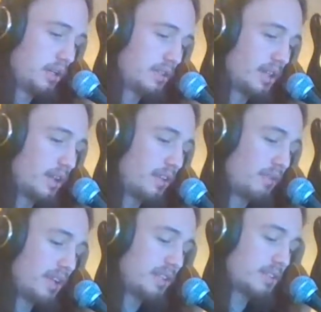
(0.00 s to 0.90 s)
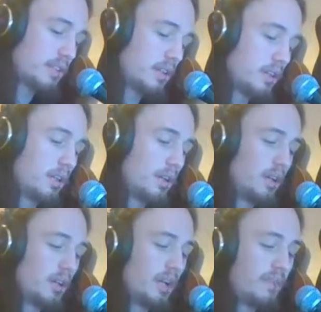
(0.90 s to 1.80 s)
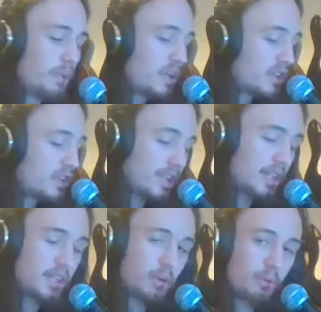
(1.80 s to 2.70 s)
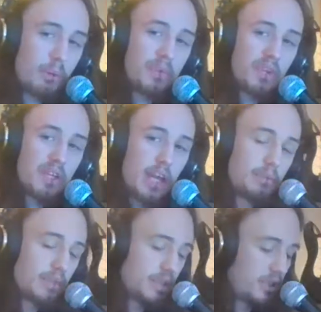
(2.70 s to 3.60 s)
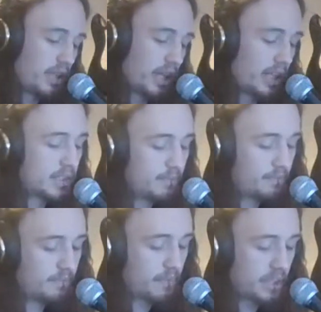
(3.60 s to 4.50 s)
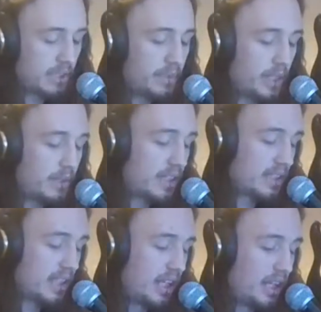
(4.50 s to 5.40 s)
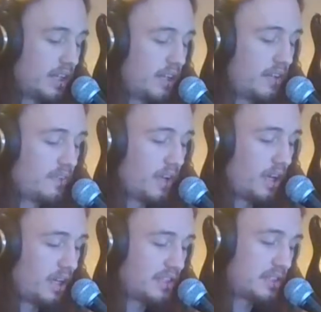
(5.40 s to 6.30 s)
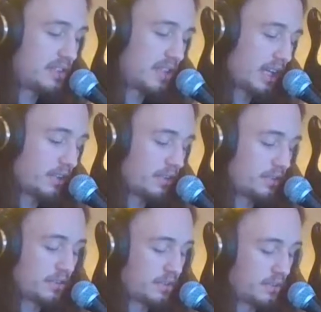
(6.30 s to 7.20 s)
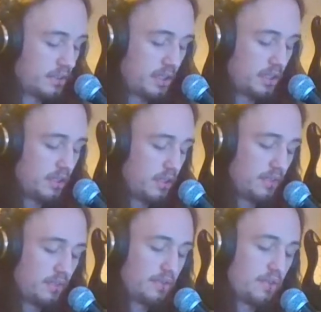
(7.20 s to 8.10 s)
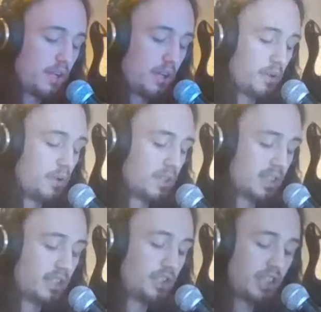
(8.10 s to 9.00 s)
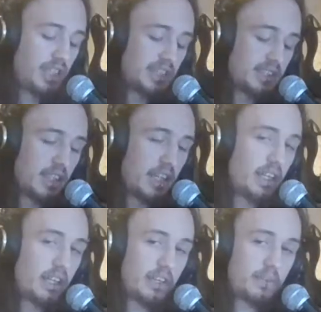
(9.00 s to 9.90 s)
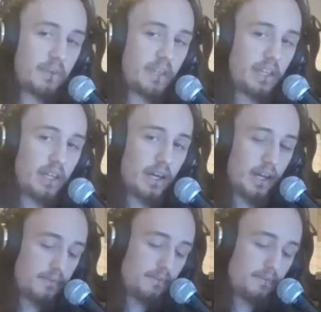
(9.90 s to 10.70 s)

So there is, if we're struggling to remember the names of the strings, sometimes I'll say first, second, third, or say G, C, E, A.